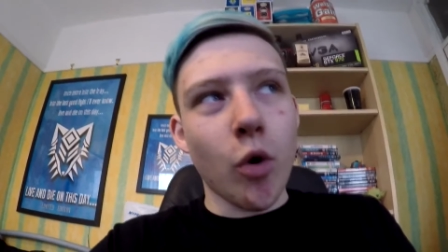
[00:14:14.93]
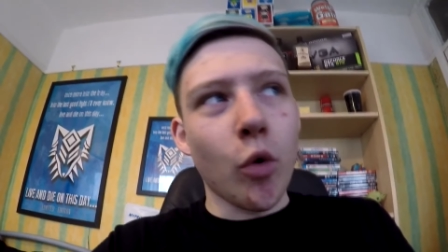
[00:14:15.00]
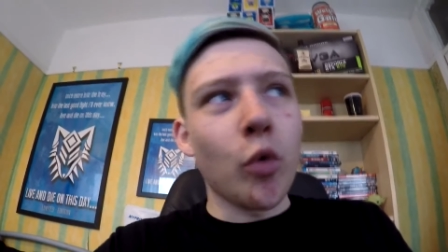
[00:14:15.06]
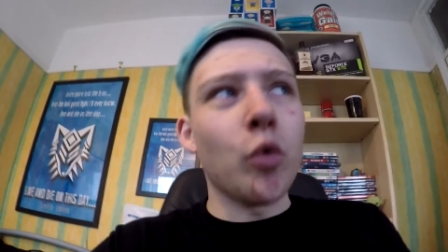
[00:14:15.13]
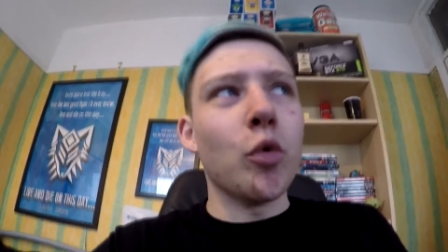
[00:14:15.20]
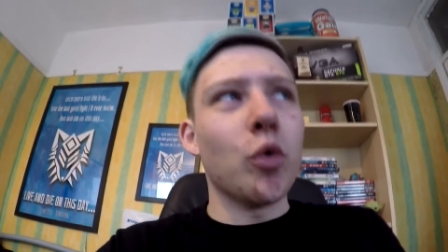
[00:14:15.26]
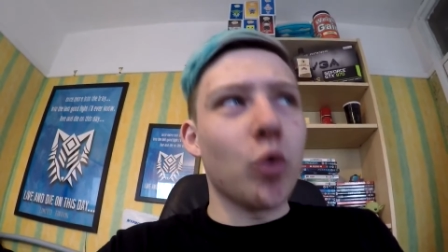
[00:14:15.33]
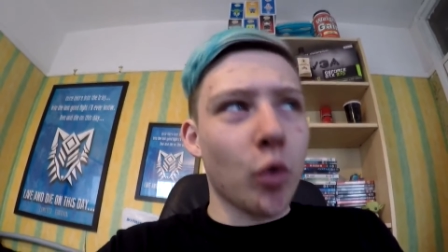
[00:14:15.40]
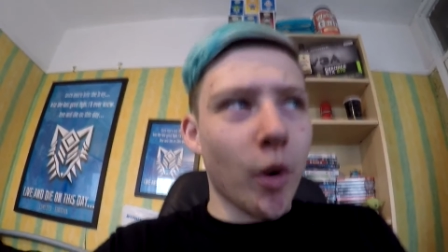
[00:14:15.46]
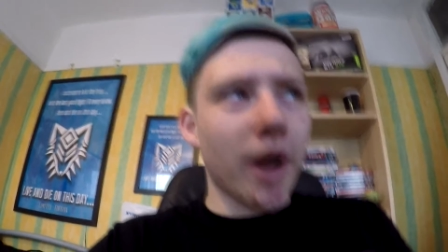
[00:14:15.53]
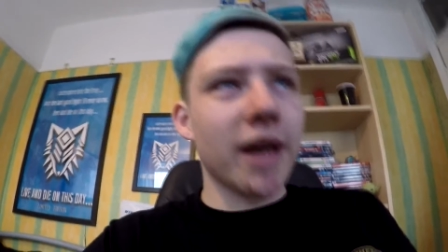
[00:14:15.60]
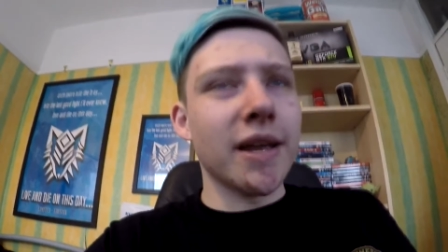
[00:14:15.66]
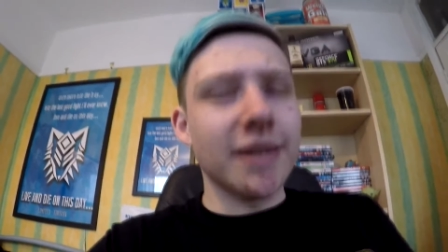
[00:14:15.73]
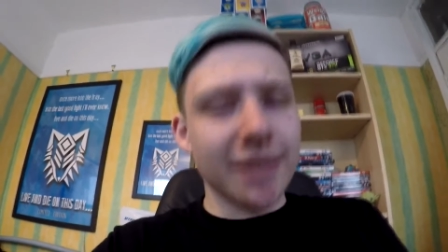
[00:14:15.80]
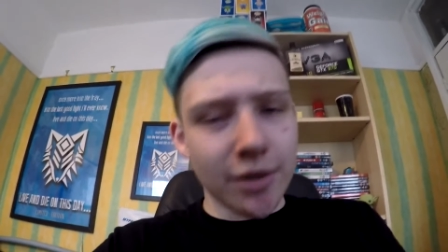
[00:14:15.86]
all the
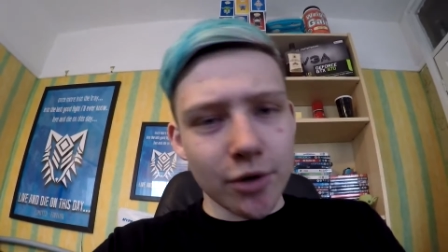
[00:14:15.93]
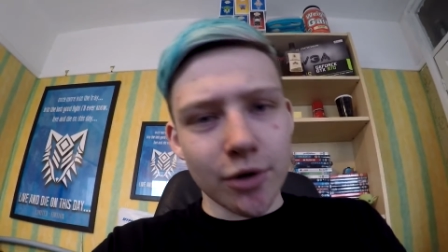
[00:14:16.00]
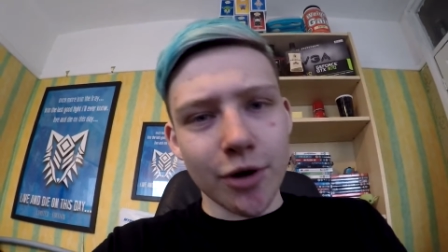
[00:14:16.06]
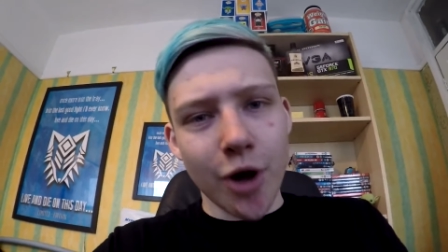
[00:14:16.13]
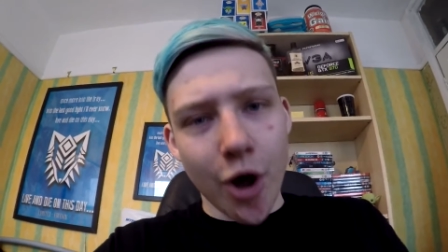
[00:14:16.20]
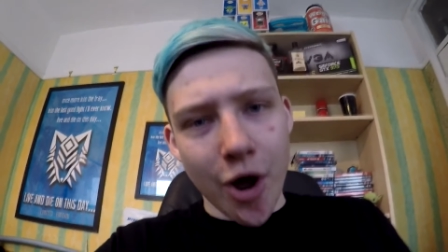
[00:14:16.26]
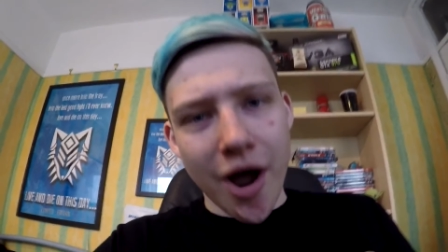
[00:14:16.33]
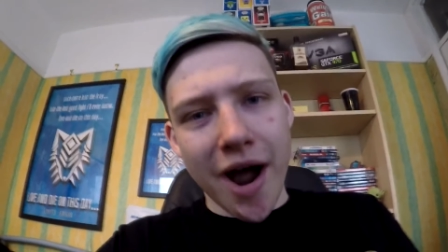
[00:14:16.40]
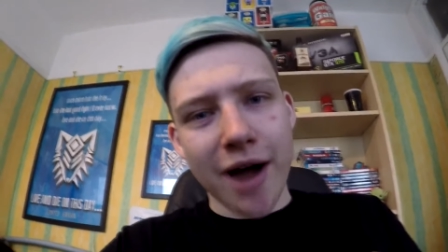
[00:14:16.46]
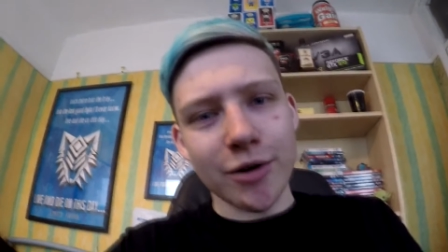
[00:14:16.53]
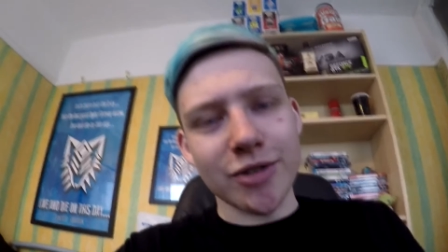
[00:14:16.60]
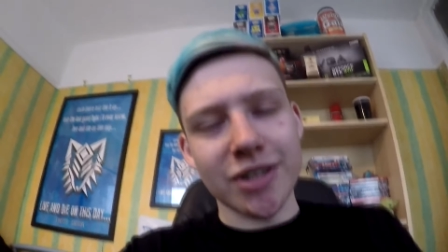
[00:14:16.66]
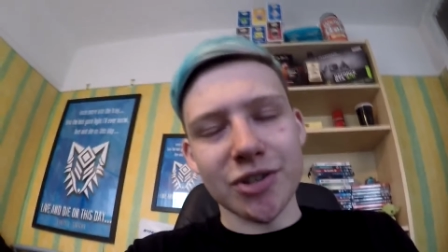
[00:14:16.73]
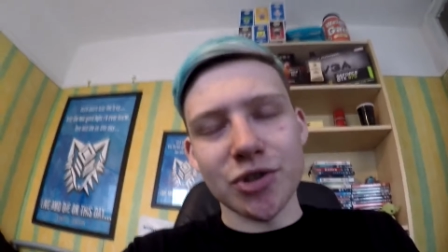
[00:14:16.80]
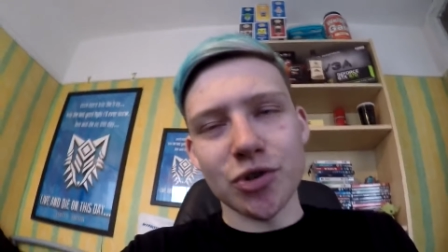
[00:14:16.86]
way to her
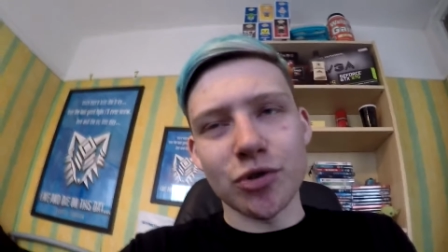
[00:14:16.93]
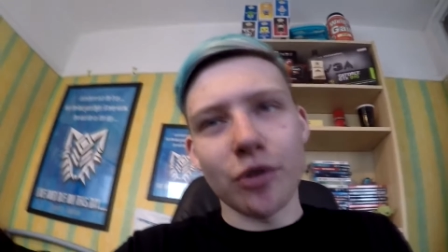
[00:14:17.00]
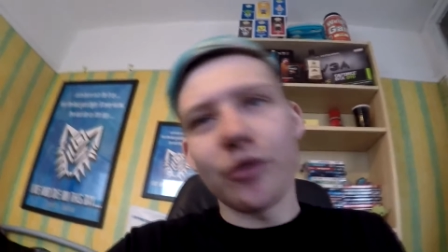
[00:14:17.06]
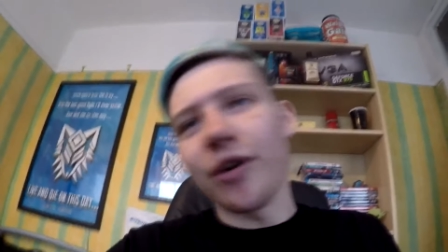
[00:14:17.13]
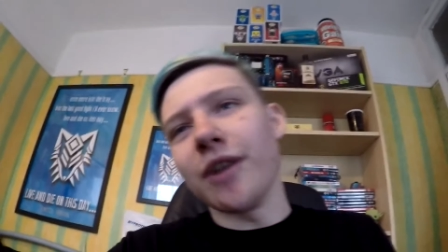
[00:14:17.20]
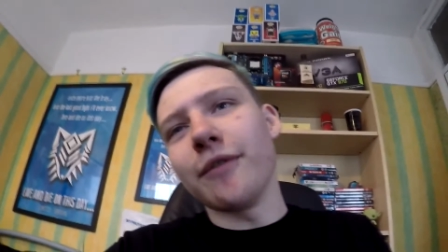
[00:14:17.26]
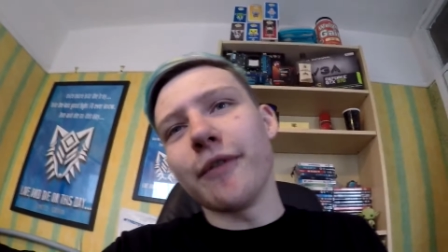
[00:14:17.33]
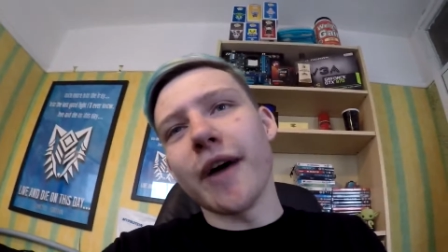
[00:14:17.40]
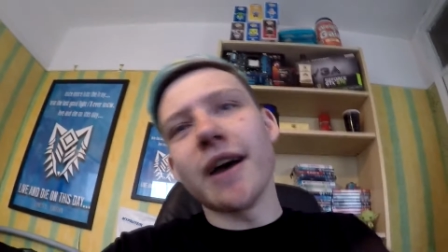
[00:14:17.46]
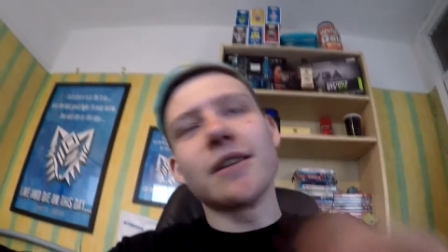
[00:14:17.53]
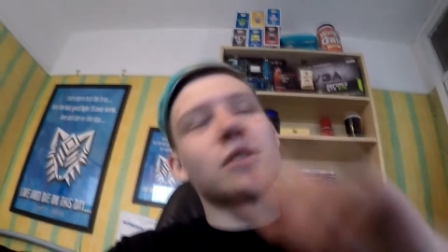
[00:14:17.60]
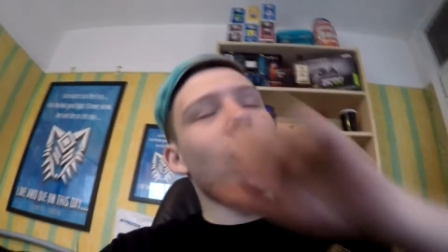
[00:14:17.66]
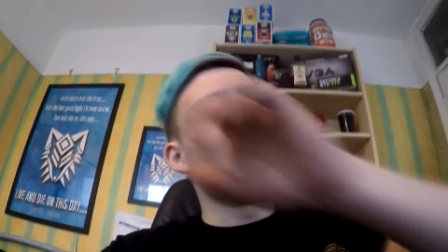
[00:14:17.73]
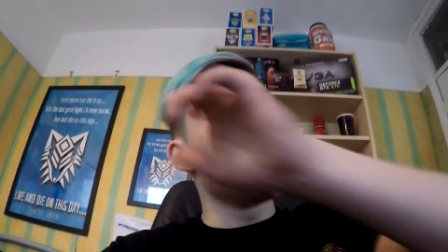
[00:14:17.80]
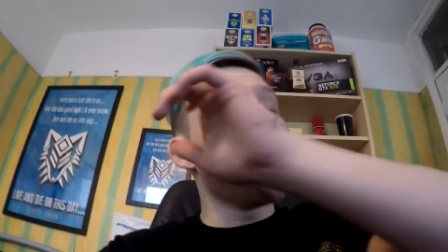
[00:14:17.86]
house. This is not really fair.
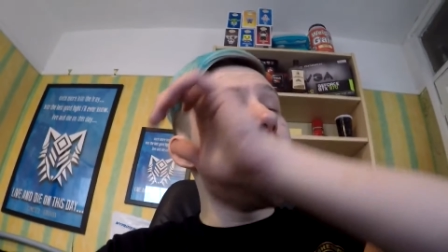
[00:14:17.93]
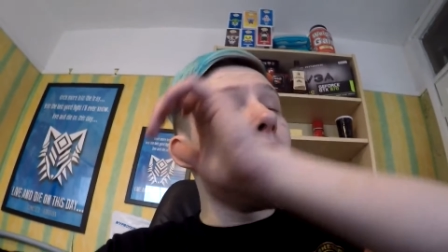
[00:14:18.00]
So,